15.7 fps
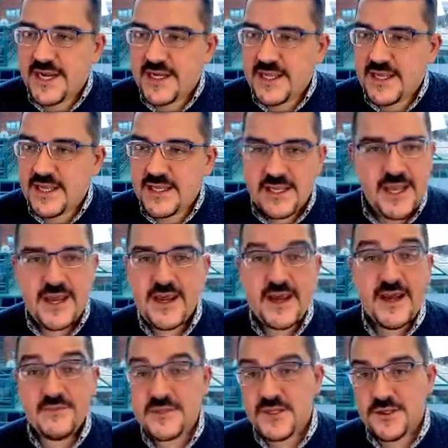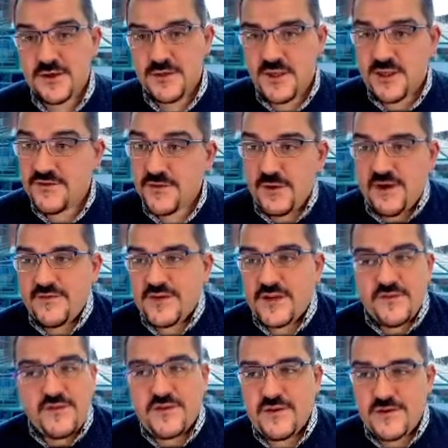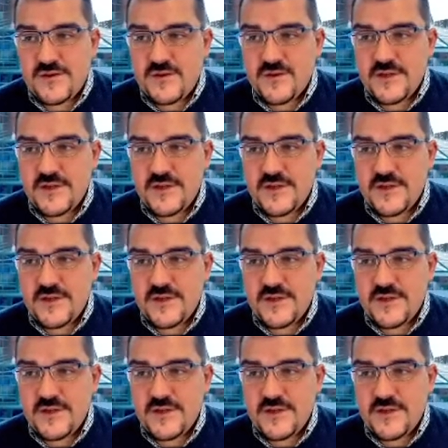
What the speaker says: Yeah, absolutely. If you have a different